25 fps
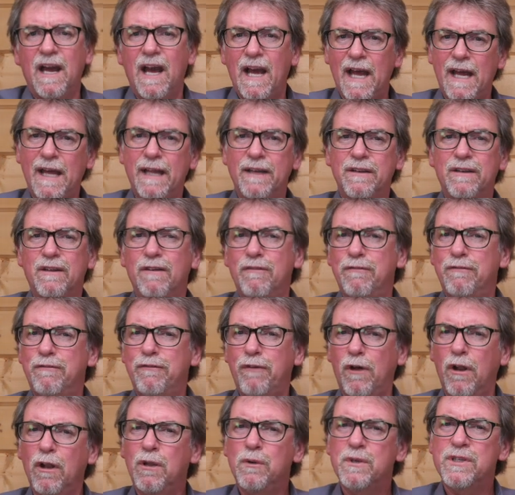And
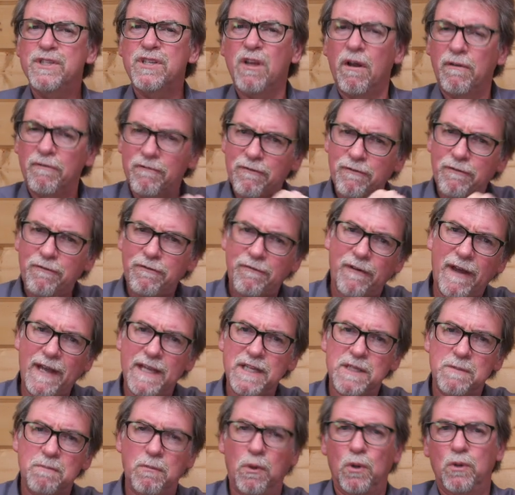follow us on
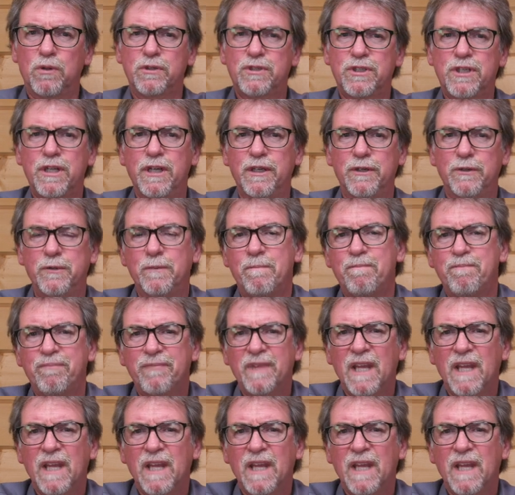Facebook too.